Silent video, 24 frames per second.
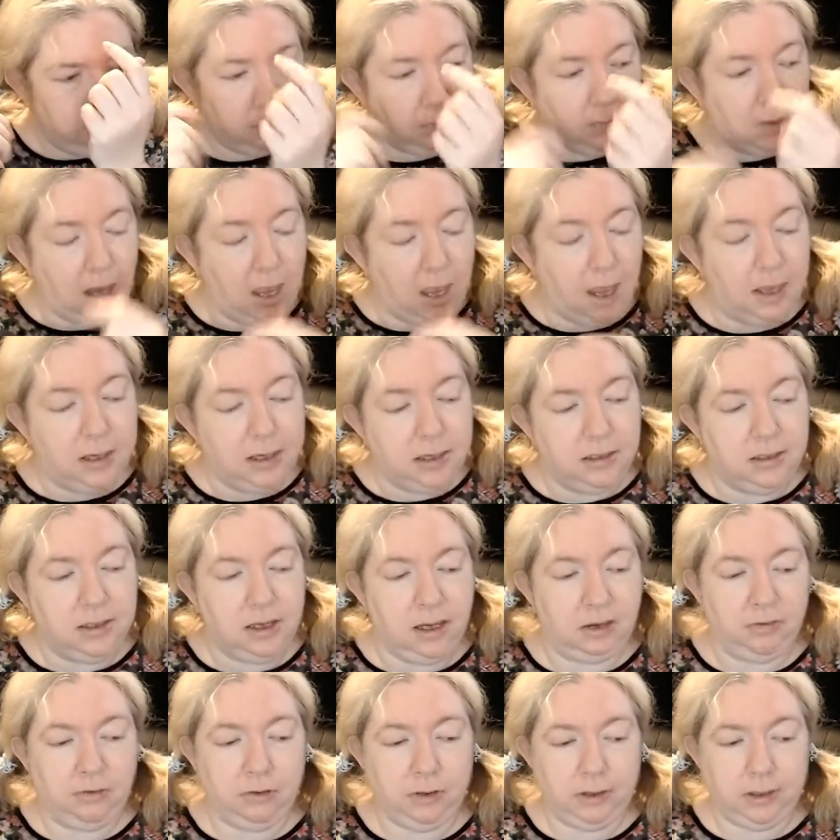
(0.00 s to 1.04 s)
I can
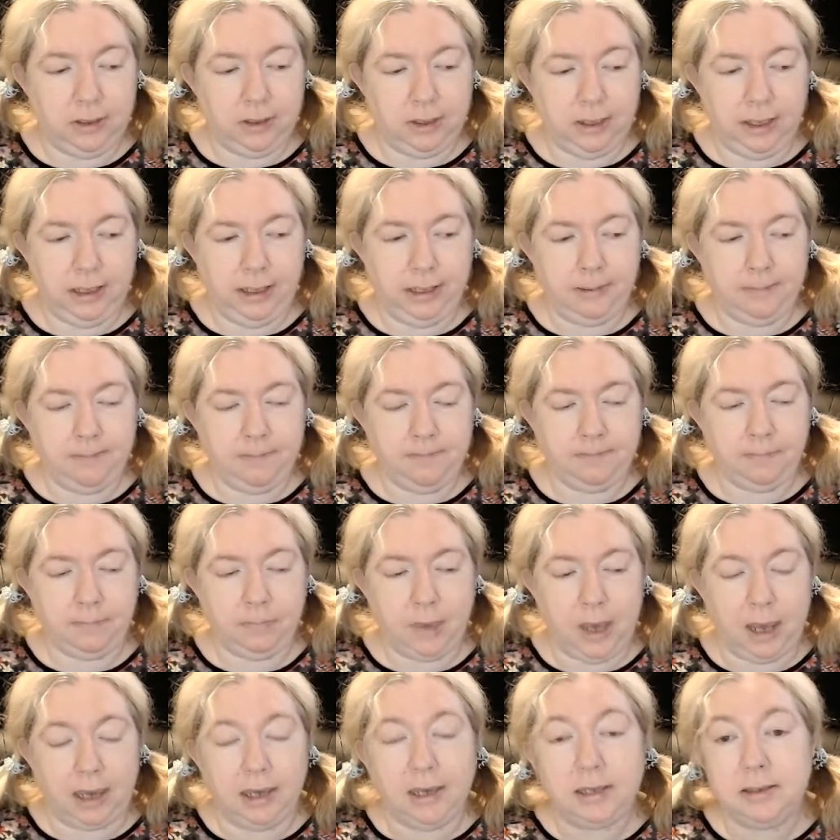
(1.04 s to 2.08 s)

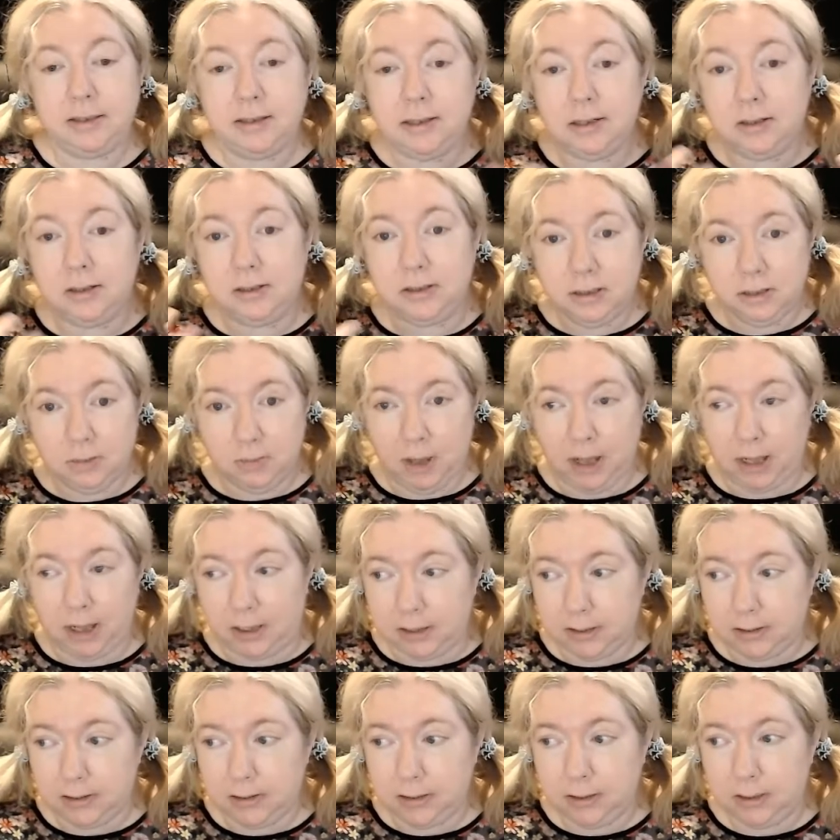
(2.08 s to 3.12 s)
still smell
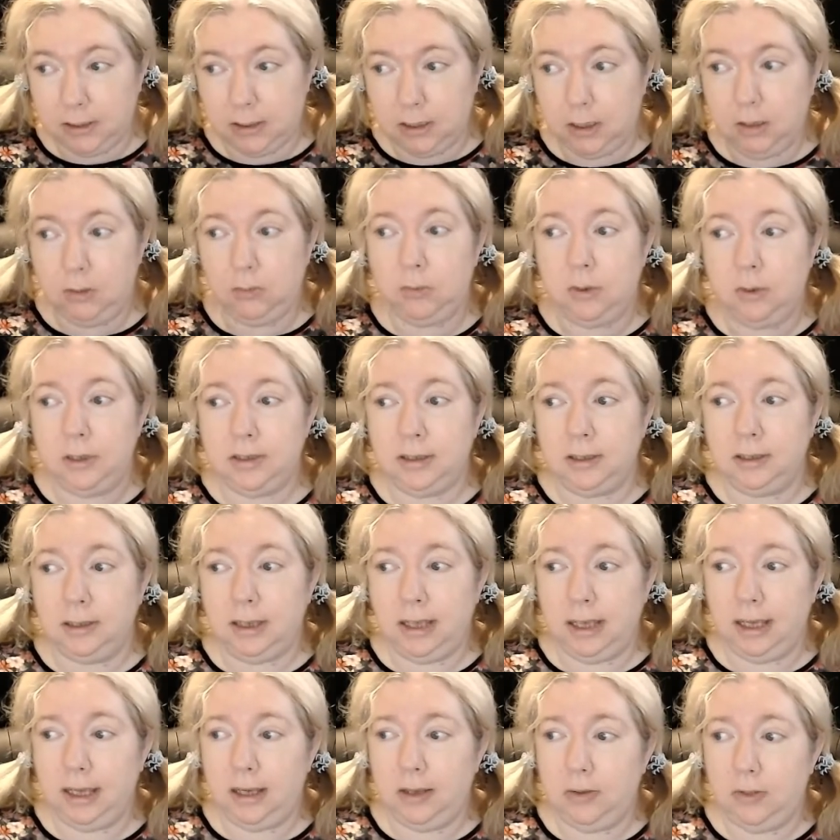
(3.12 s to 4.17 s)
it. It wasn't
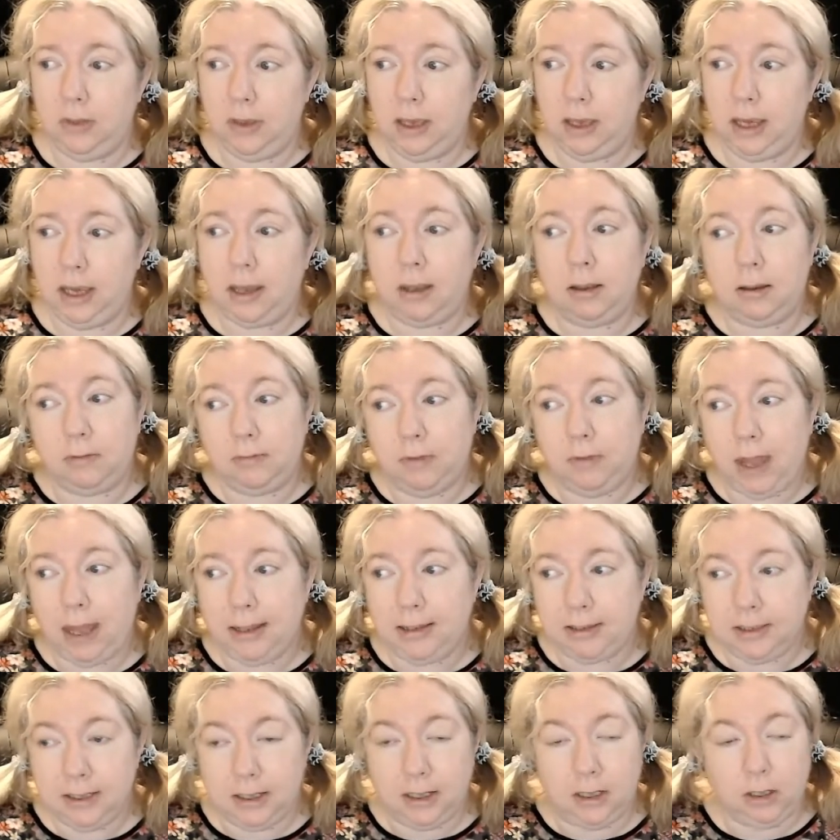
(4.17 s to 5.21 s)
like the
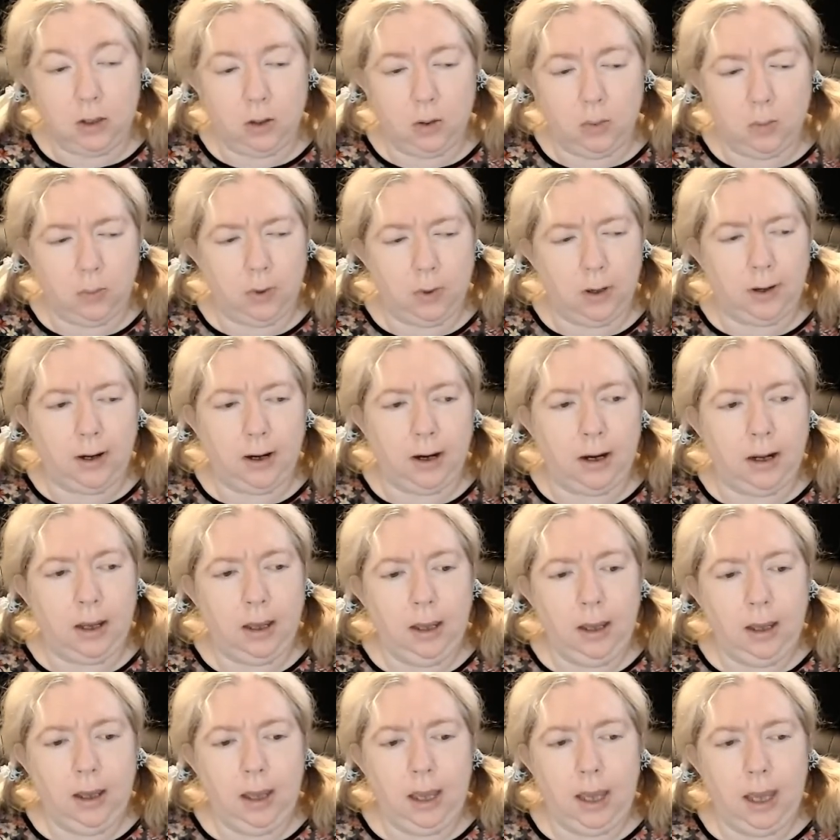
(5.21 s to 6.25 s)
Valentino where
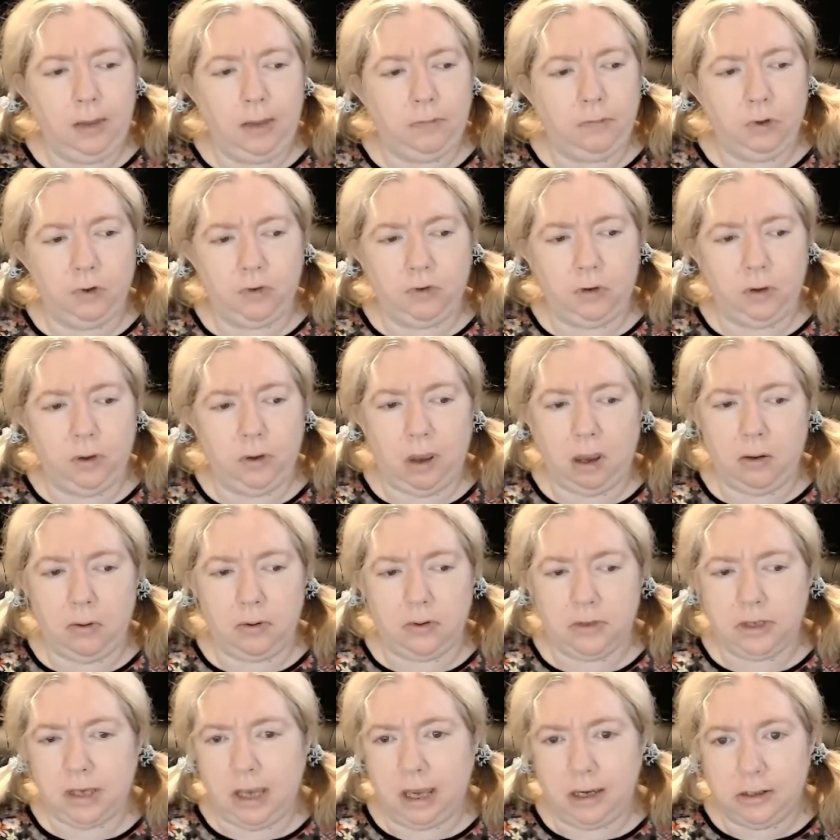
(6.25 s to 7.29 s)
after a few
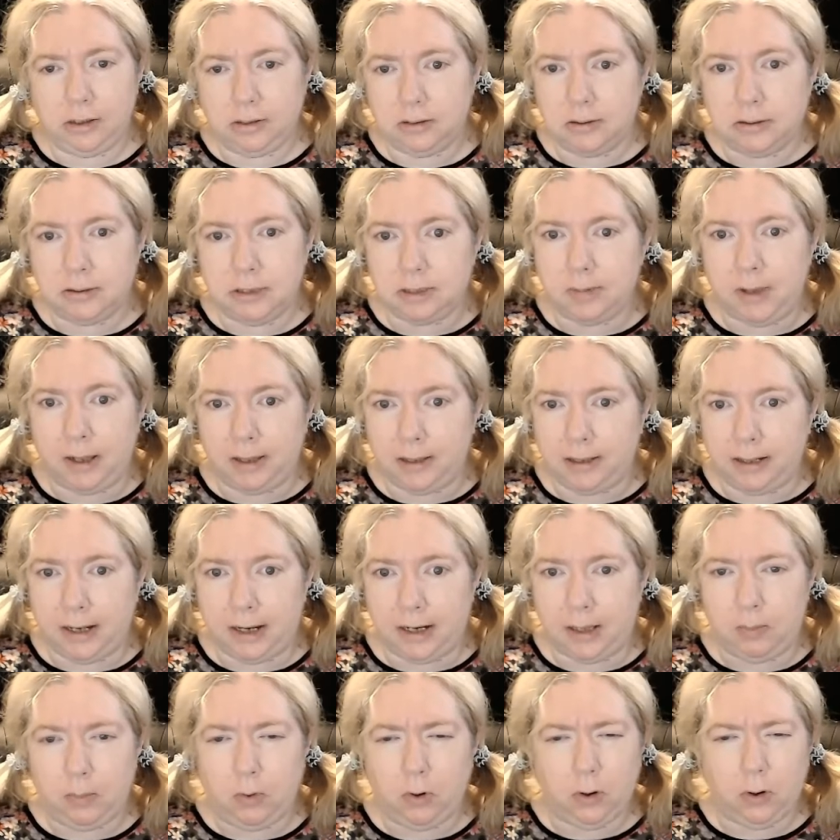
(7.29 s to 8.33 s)
hours I couldn't smell it
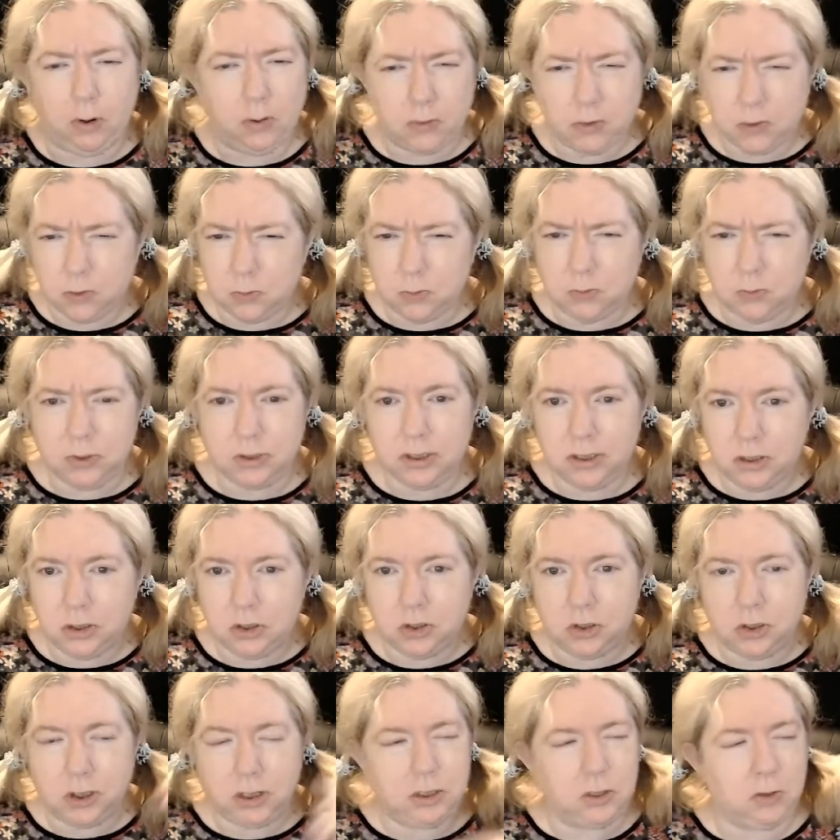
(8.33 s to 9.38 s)
anymore. It was really
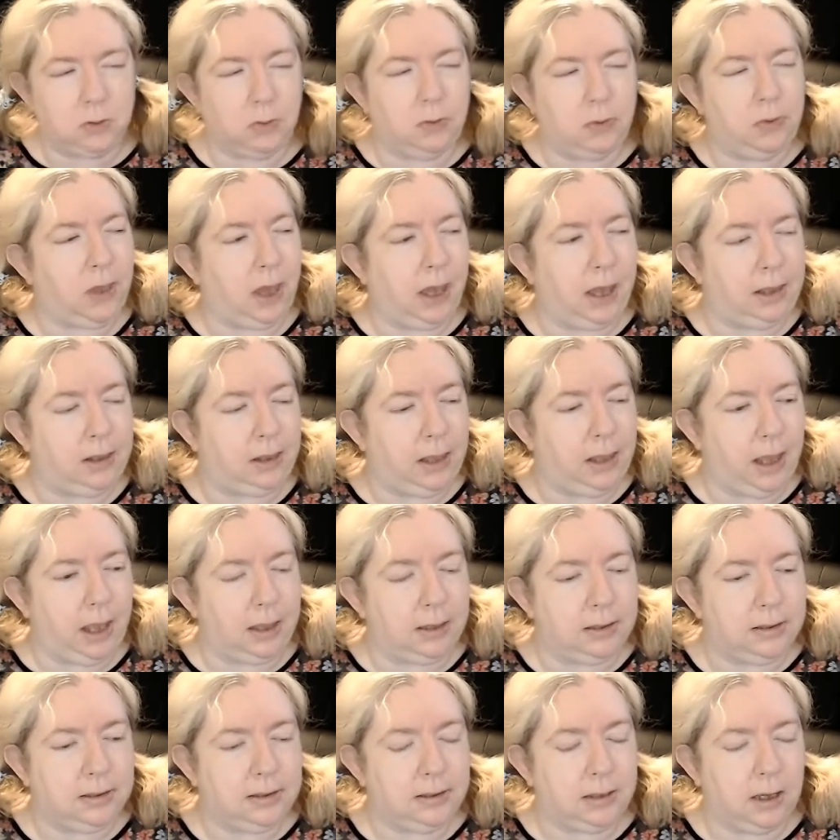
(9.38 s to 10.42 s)
strange with that
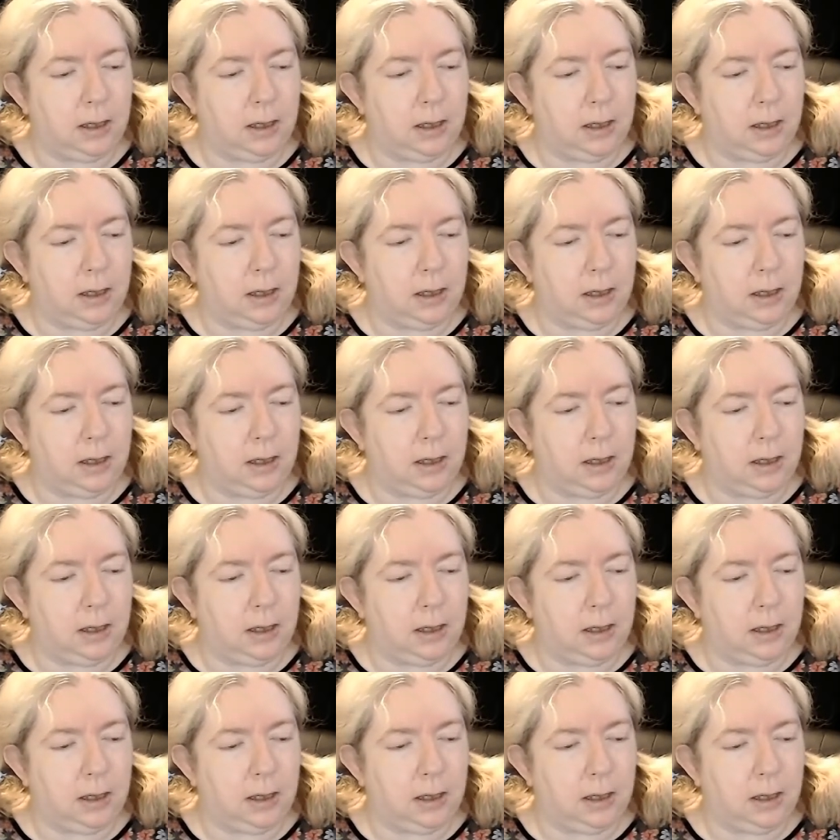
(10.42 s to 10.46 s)
last